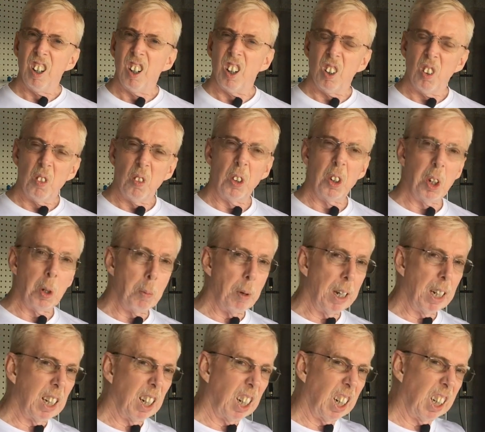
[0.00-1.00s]
when you
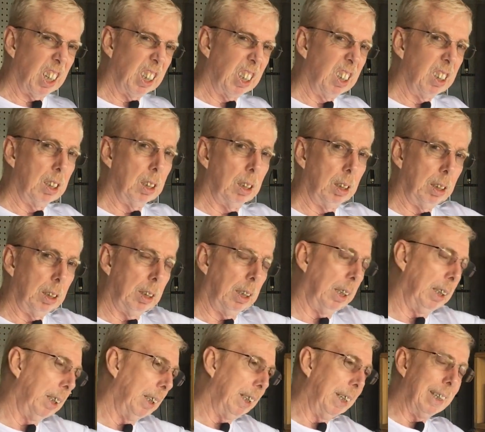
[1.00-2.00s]
make a
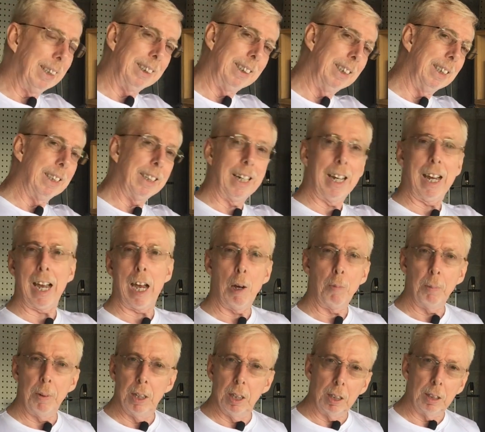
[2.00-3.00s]
kitchen
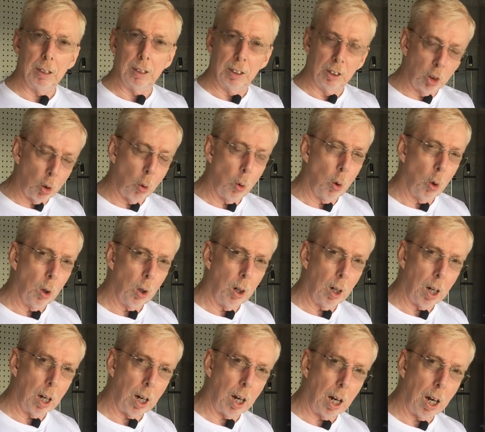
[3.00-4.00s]
cabinet door,
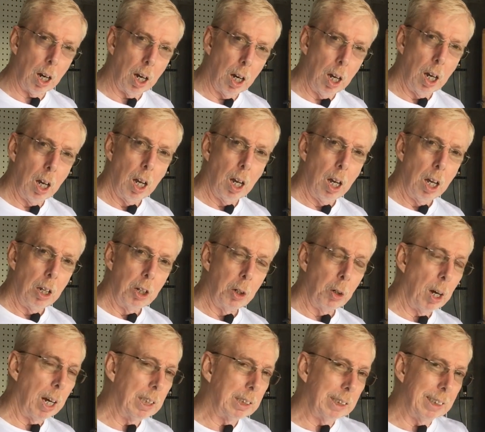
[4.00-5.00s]
you're
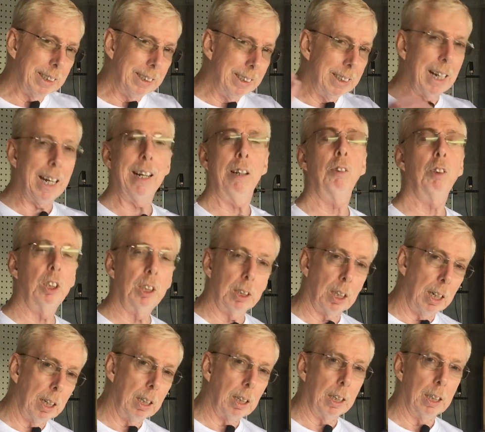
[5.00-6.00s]
actually
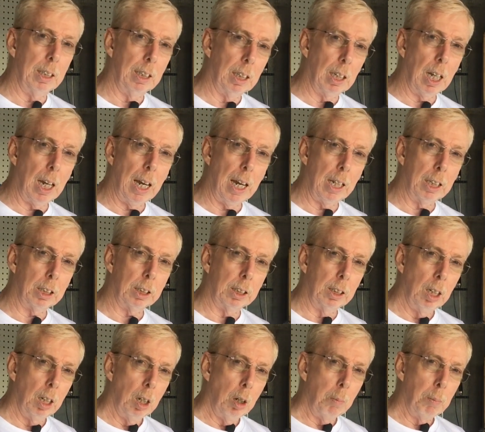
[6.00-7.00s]
downcycling glass
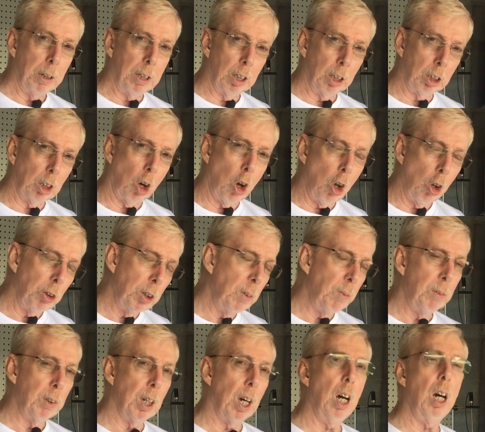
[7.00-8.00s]
because all you've
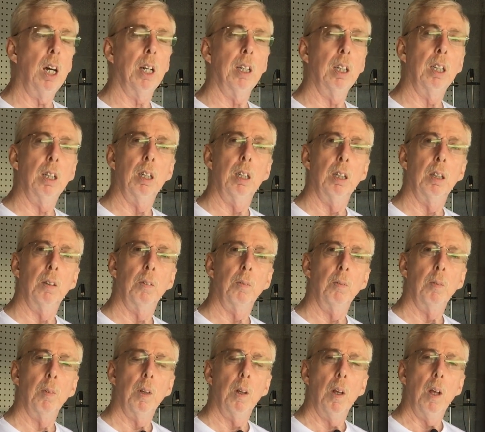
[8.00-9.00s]
done
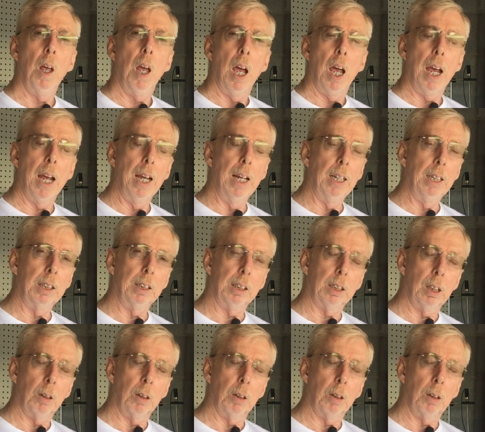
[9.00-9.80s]
is